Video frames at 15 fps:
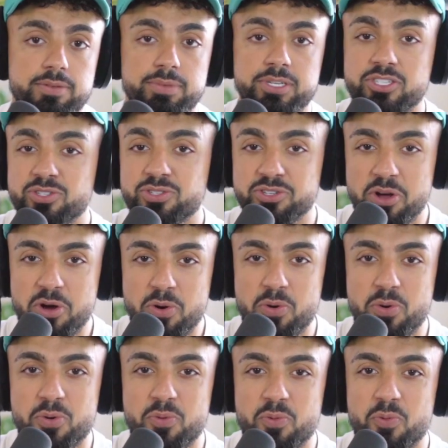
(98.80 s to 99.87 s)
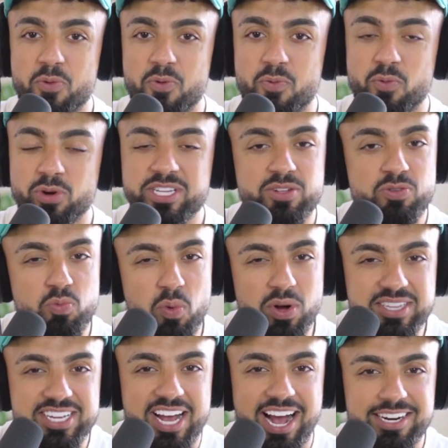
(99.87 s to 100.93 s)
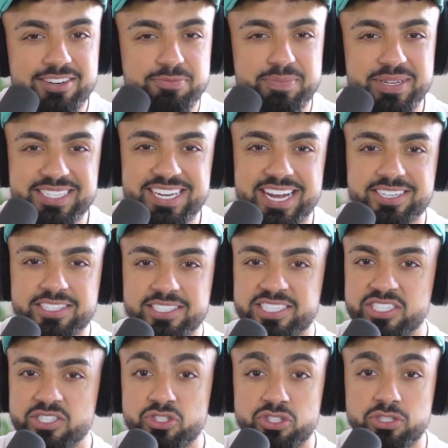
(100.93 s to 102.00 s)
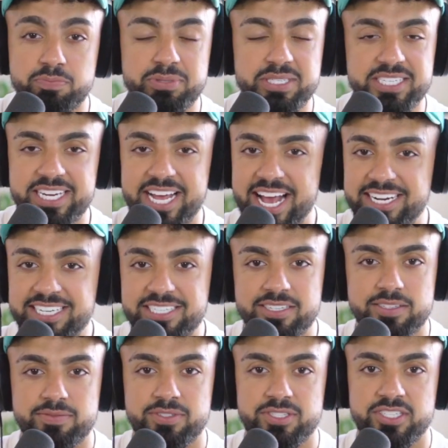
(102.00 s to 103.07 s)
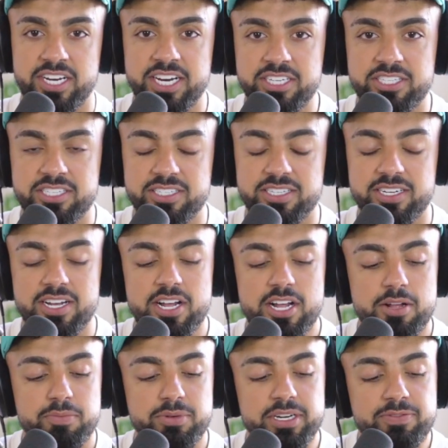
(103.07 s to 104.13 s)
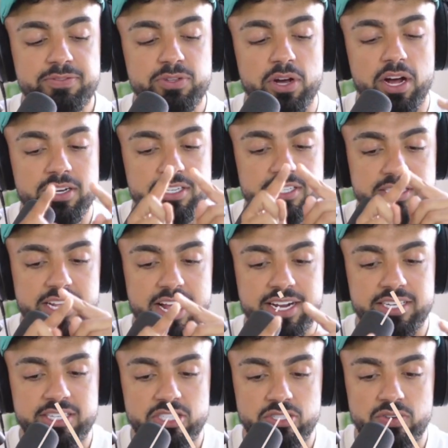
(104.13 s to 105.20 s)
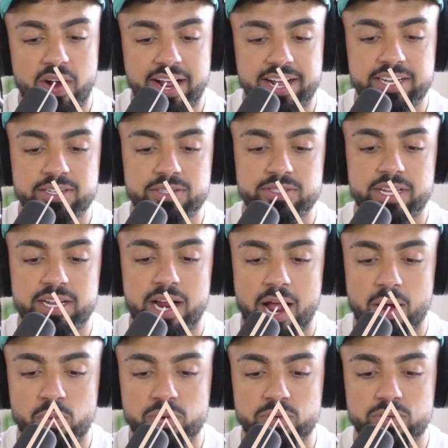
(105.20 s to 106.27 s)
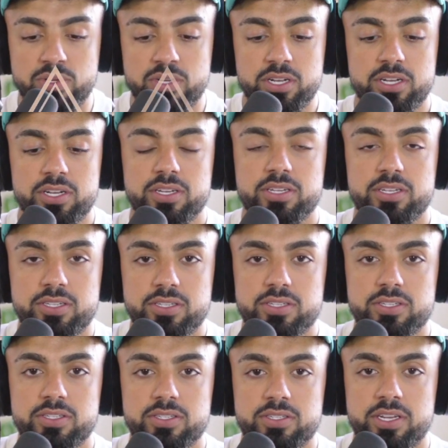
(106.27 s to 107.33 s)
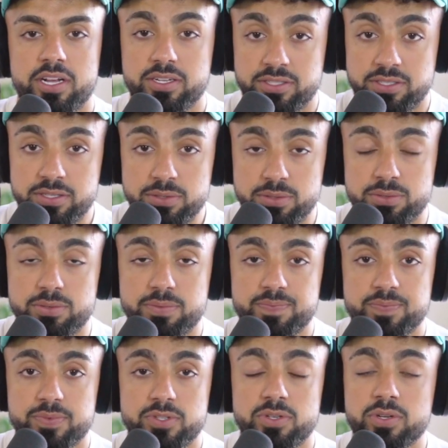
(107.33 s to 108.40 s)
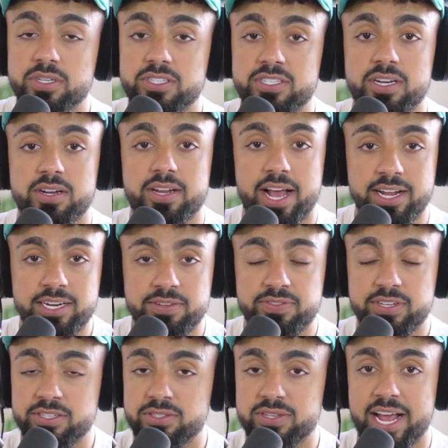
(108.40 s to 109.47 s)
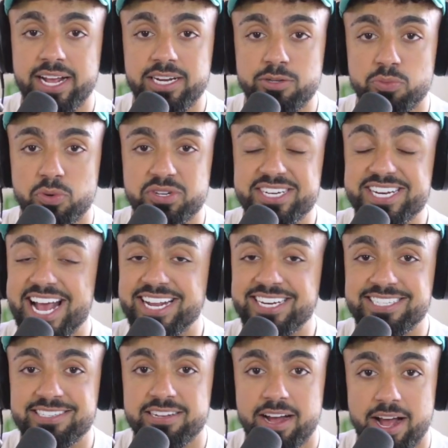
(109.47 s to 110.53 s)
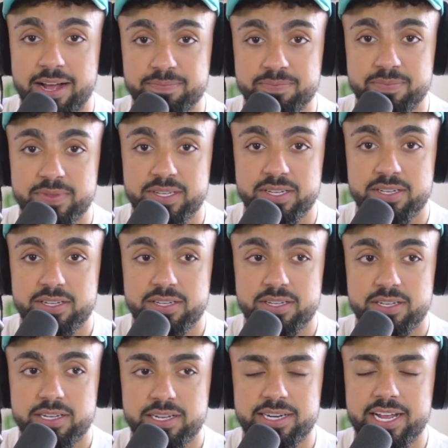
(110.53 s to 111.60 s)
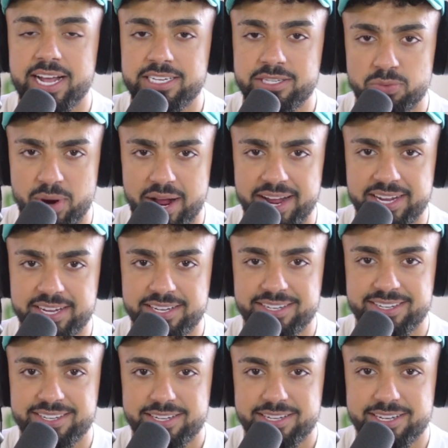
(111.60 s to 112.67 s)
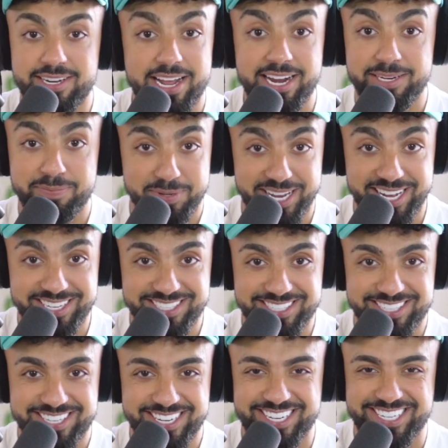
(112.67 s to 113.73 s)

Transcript: Because you know what kind of mentality you should be in any conversation. But if you understand this triangle that I will tell you, you could sell anything to anyone at any time, in any way, in any place.